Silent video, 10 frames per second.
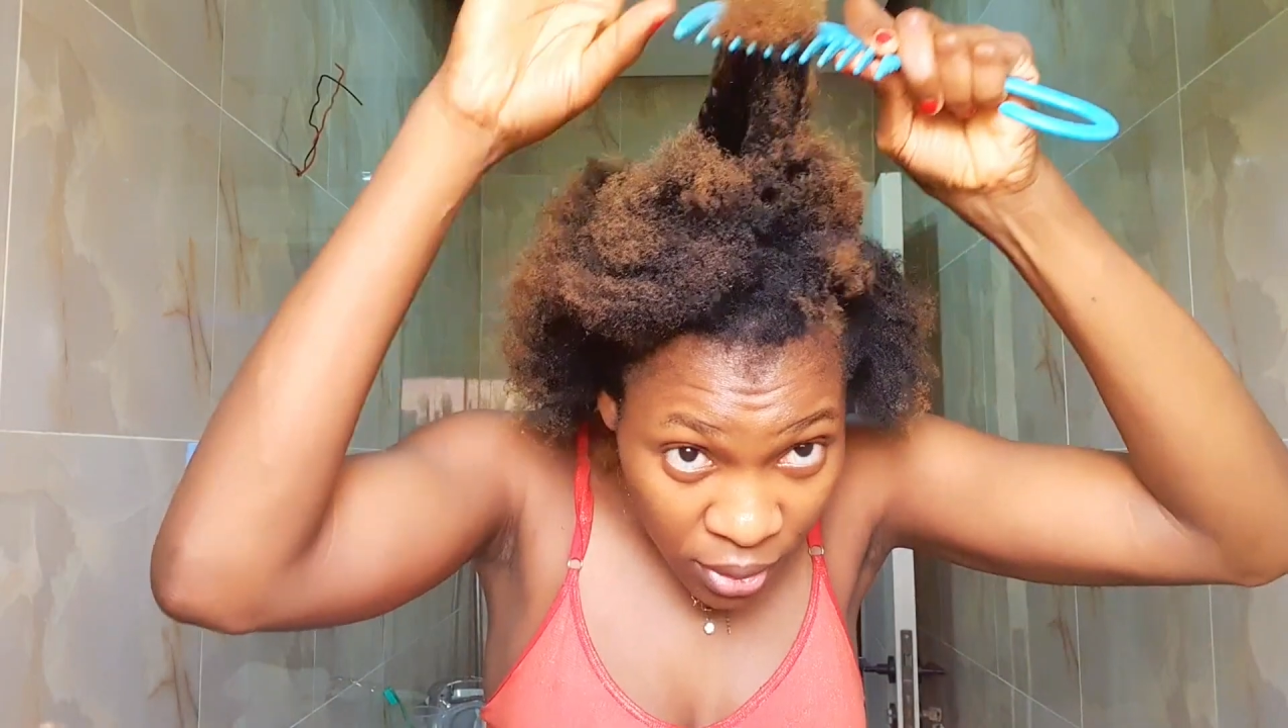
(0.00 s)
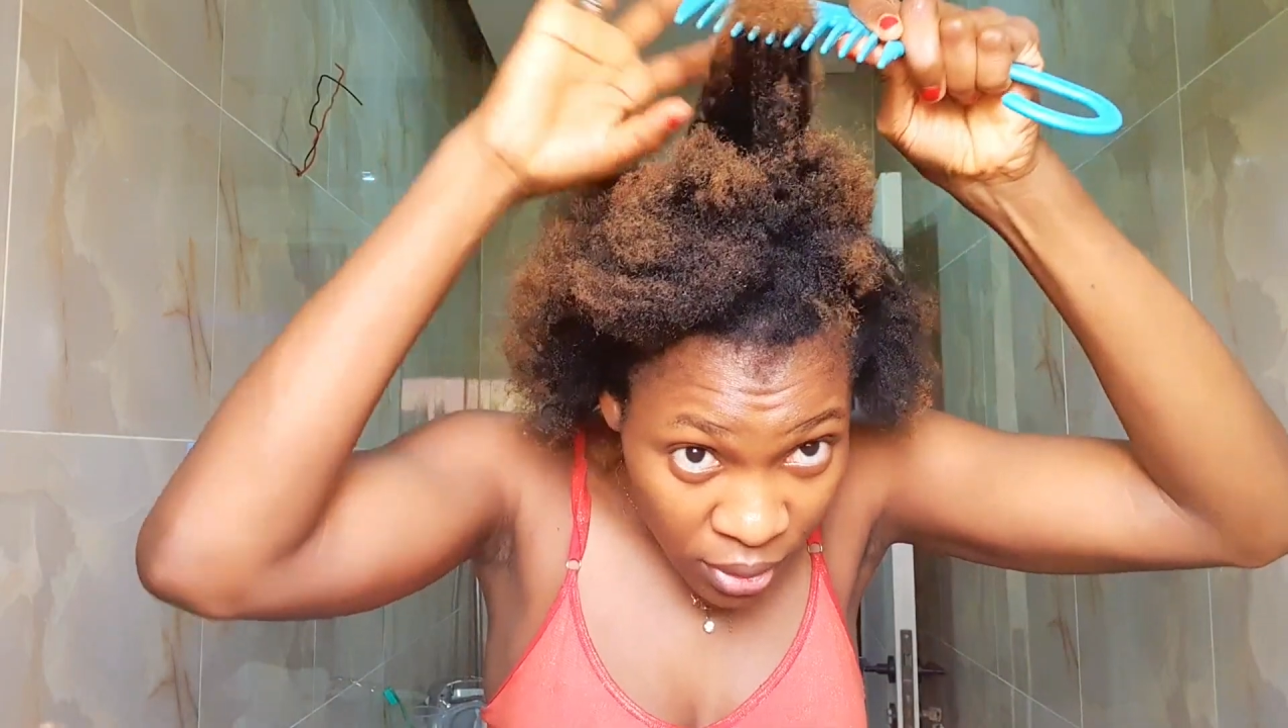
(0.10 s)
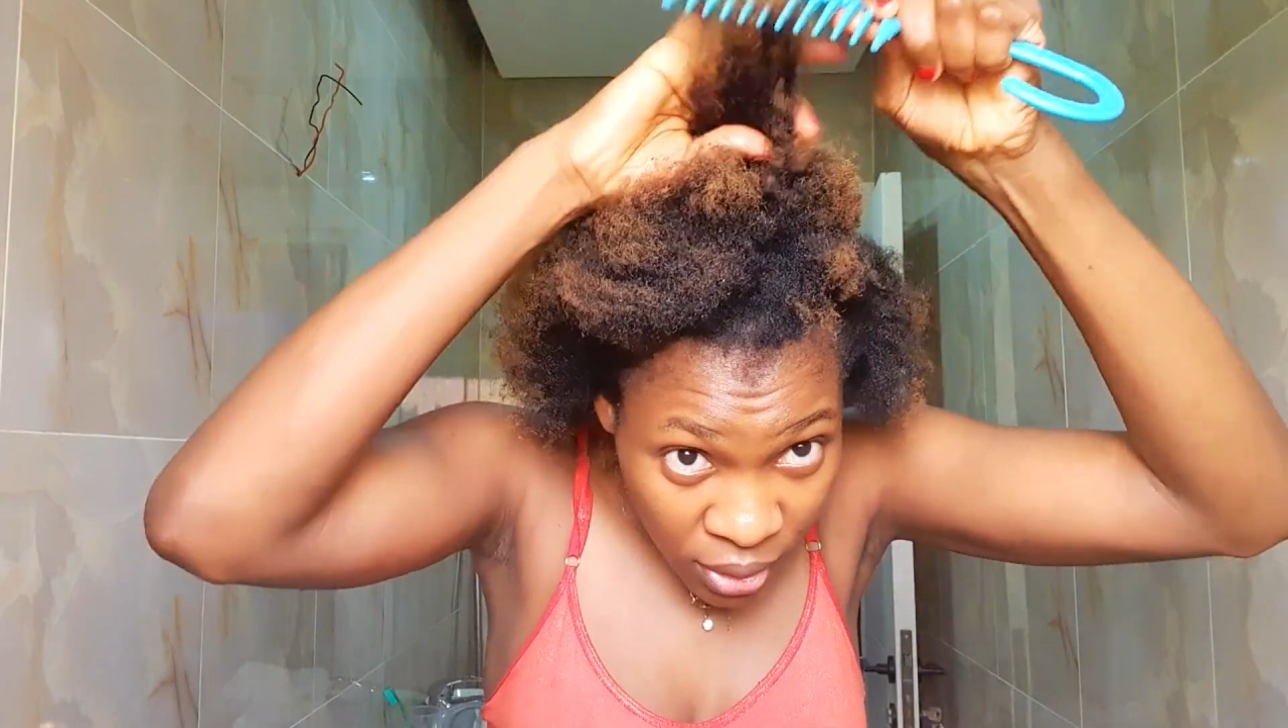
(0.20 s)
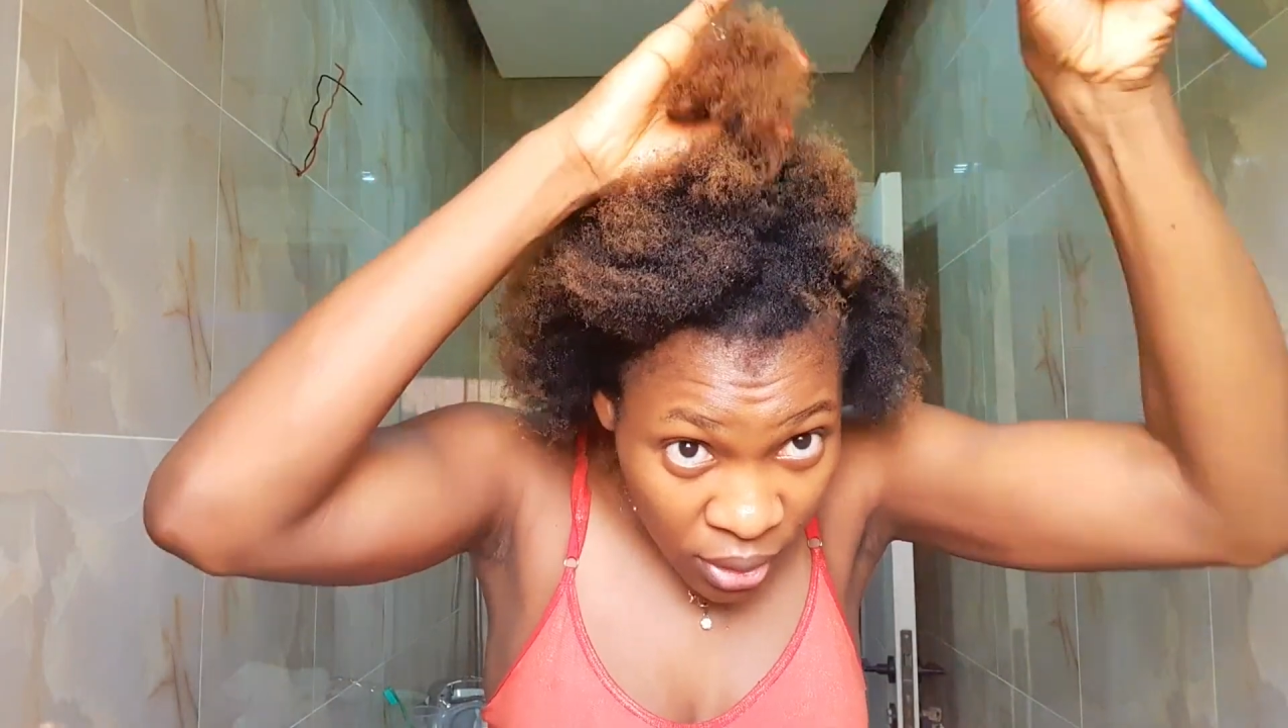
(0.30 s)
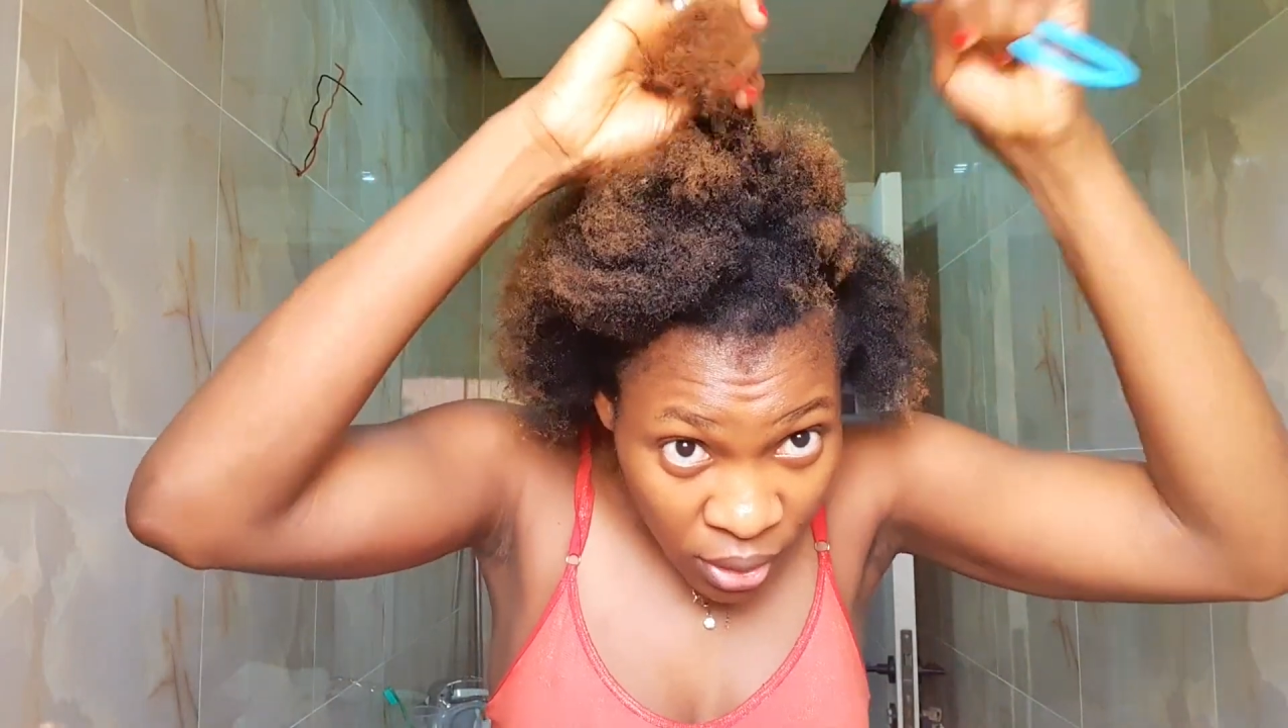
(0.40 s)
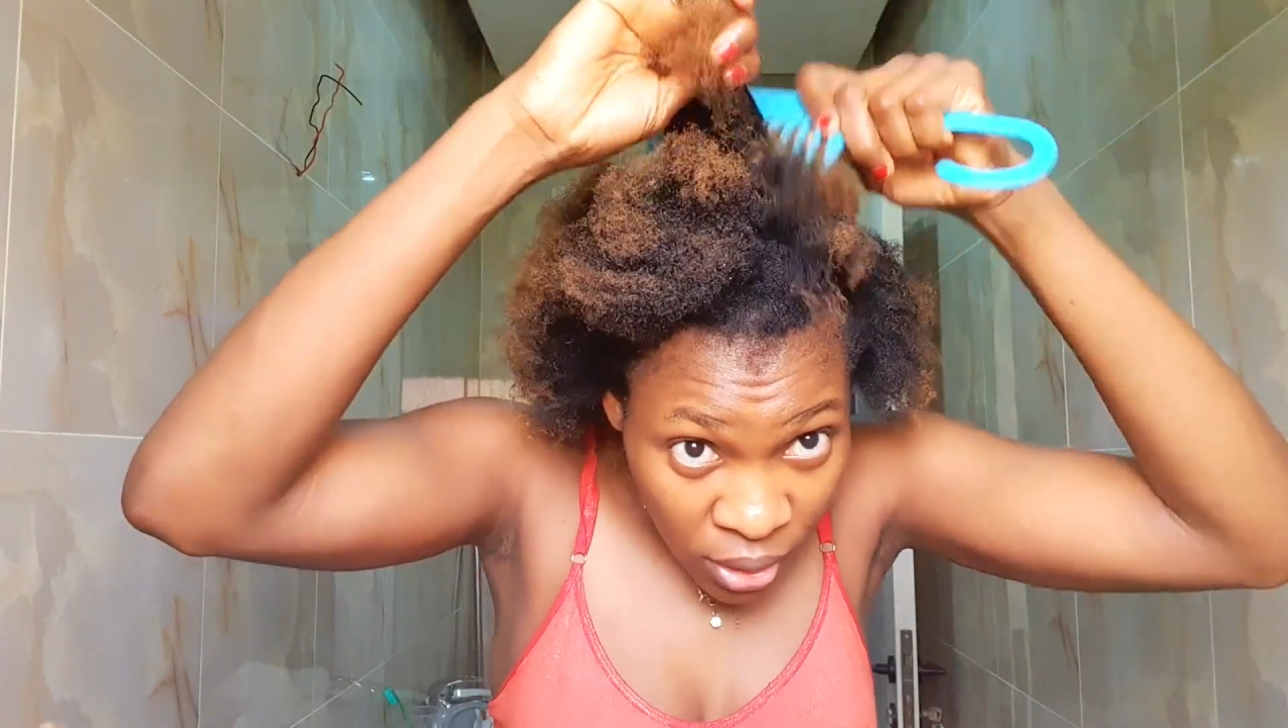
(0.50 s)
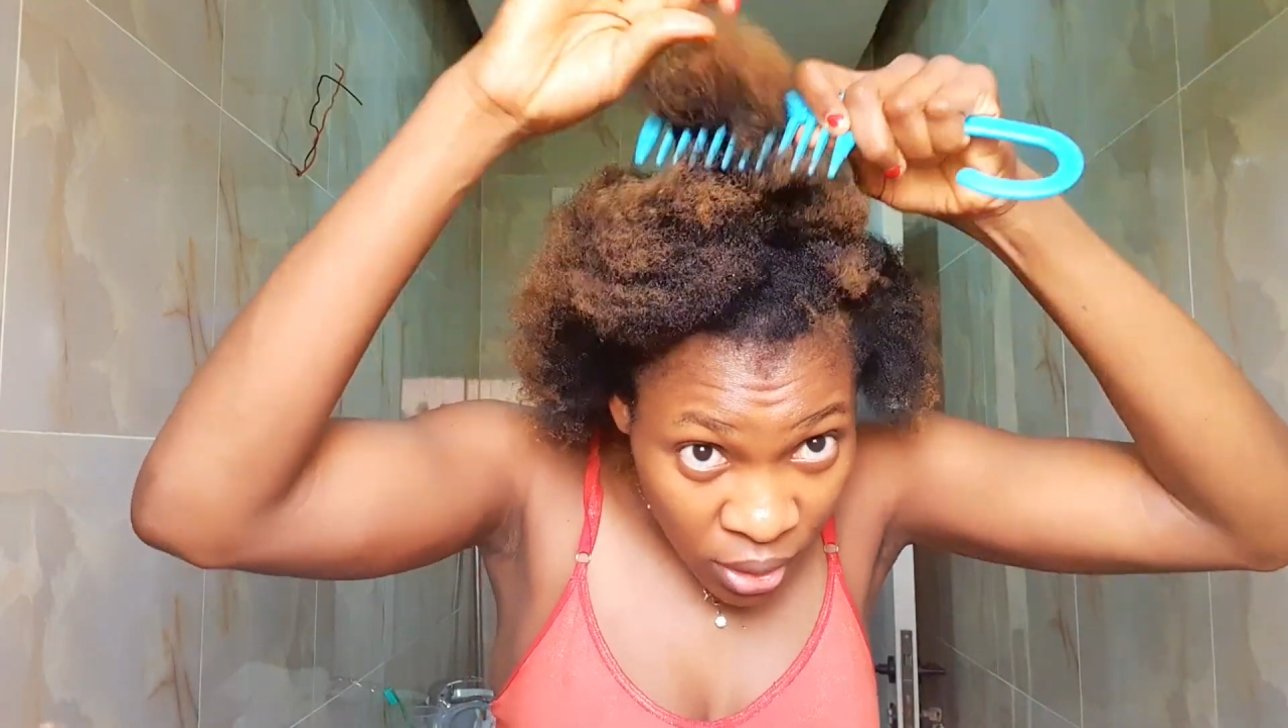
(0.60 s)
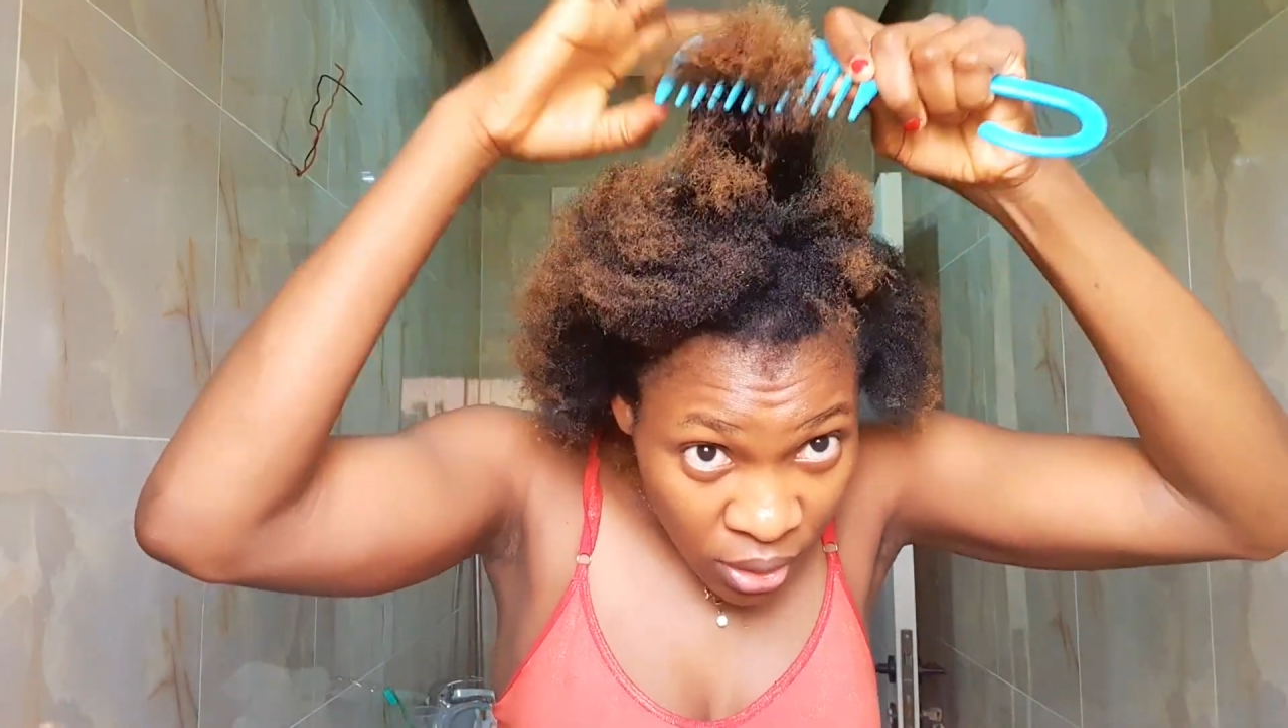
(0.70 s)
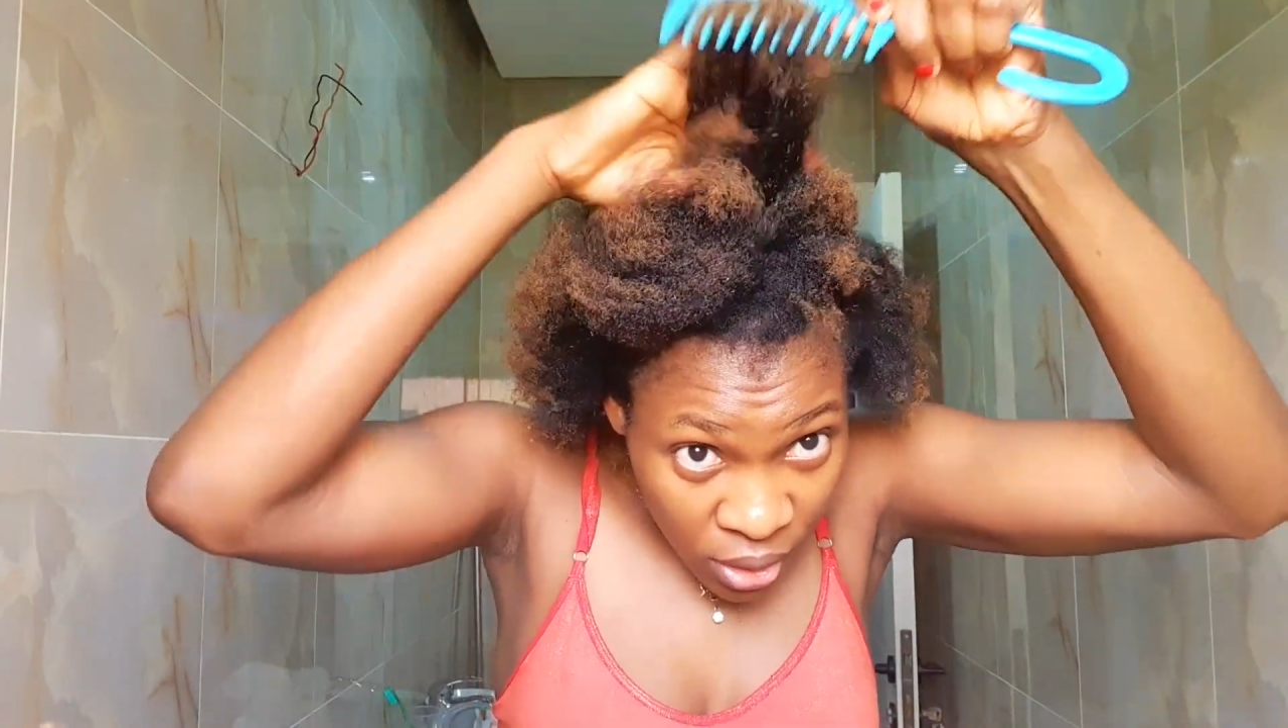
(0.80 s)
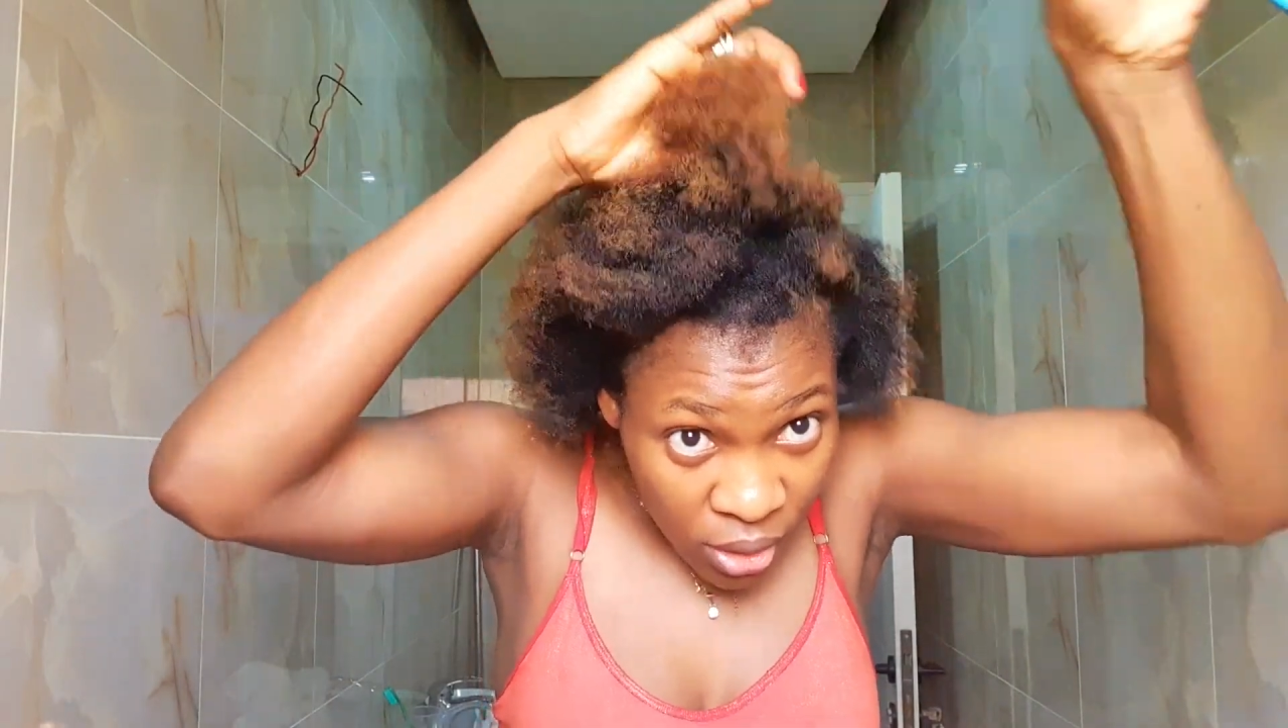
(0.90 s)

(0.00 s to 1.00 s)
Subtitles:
this